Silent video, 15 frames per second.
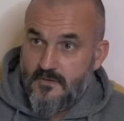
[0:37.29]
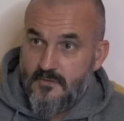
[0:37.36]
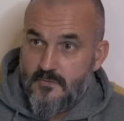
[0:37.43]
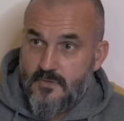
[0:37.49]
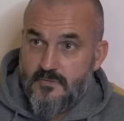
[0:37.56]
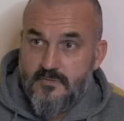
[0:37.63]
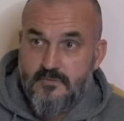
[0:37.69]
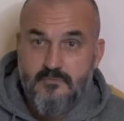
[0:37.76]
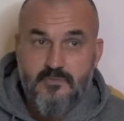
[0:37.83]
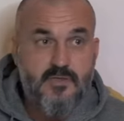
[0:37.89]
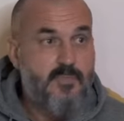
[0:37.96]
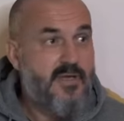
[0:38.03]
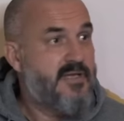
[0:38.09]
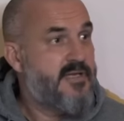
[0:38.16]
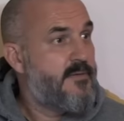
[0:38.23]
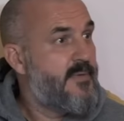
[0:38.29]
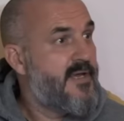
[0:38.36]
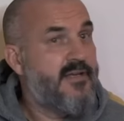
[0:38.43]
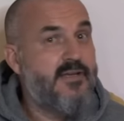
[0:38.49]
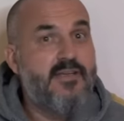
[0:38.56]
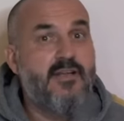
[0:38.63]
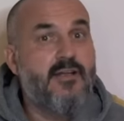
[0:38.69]
Well, you make your
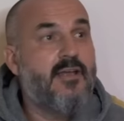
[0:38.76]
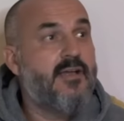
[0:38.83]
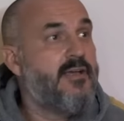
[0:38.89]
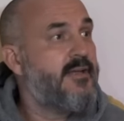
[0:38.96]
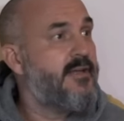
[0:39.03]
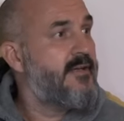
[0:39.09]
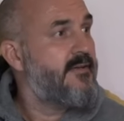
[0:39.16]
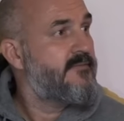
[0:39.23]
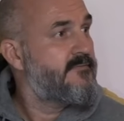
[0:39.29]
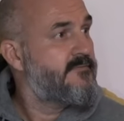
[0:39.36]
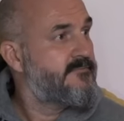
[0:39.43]
bed and you lie in it.